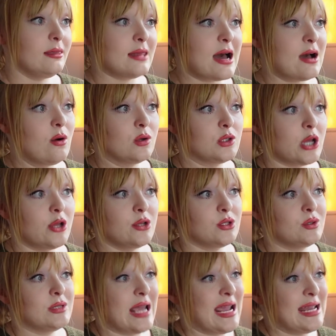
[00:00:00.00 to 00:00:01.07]
That all
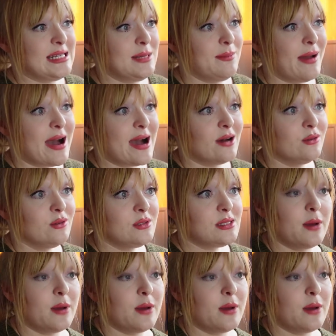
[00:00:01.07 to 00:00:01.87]
totaled £80.